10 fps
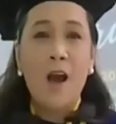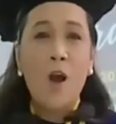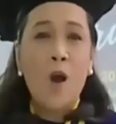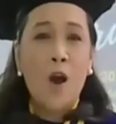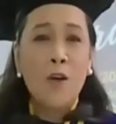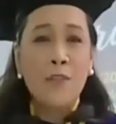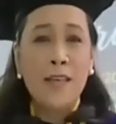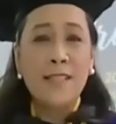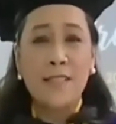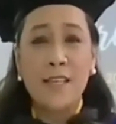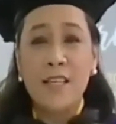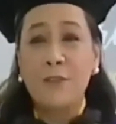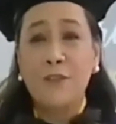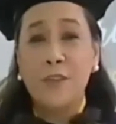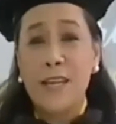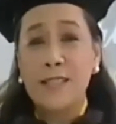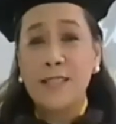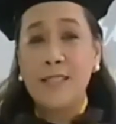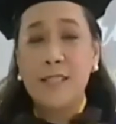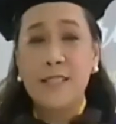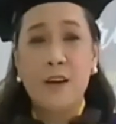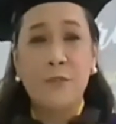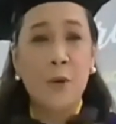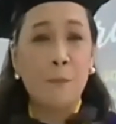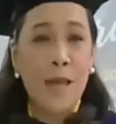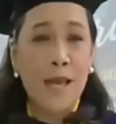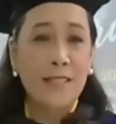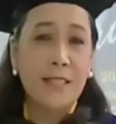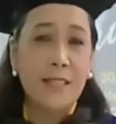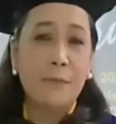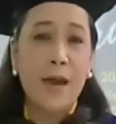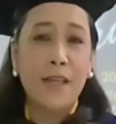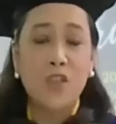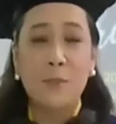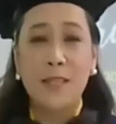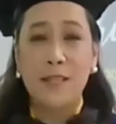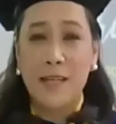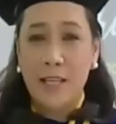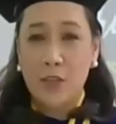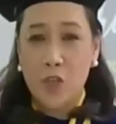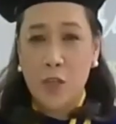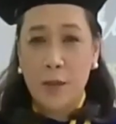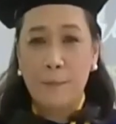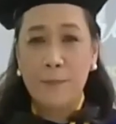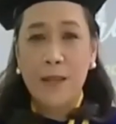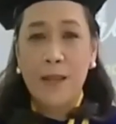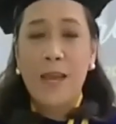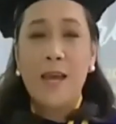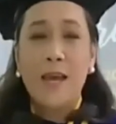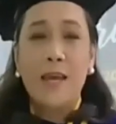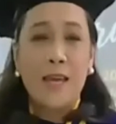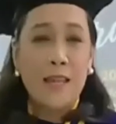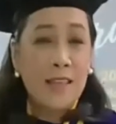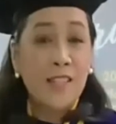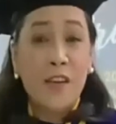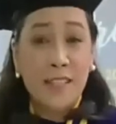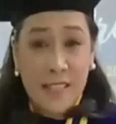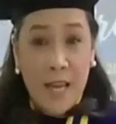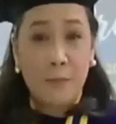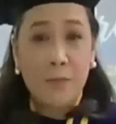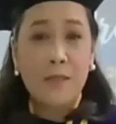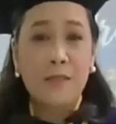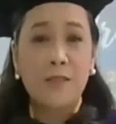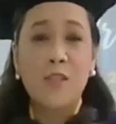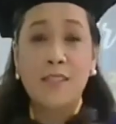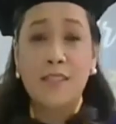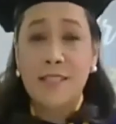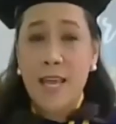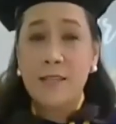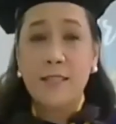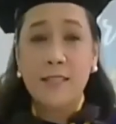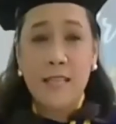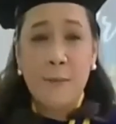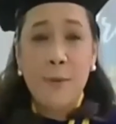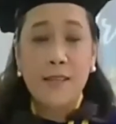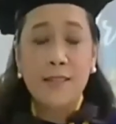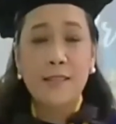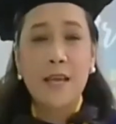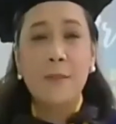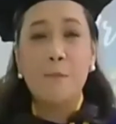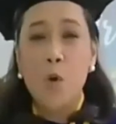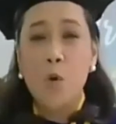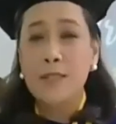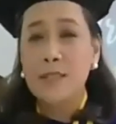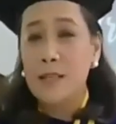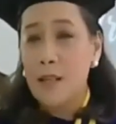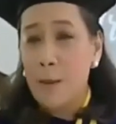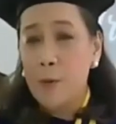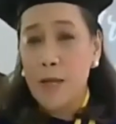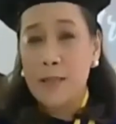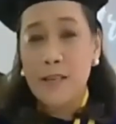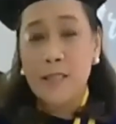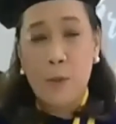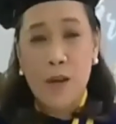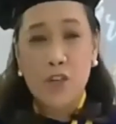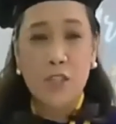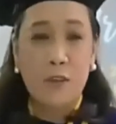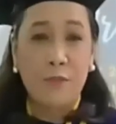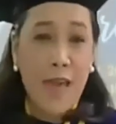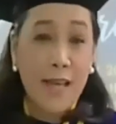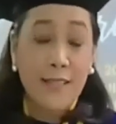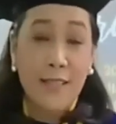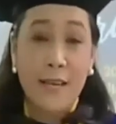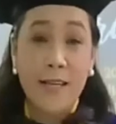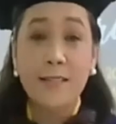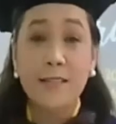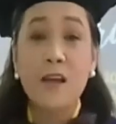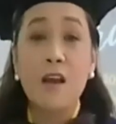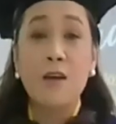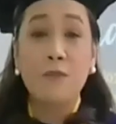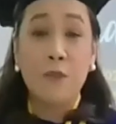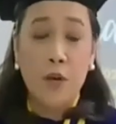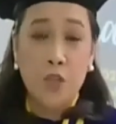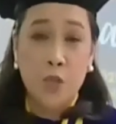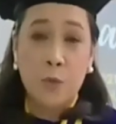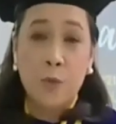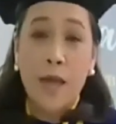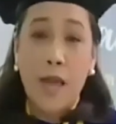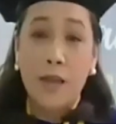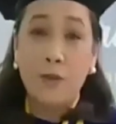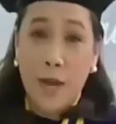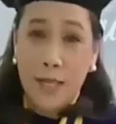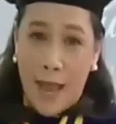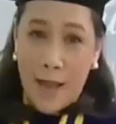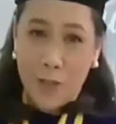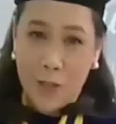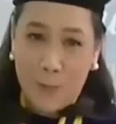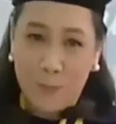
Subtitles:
All this study of phronesis, of complexity in management and leadership, it is our attempt to seek the deepest and most elaborate expression of excellence, virtue, and right action.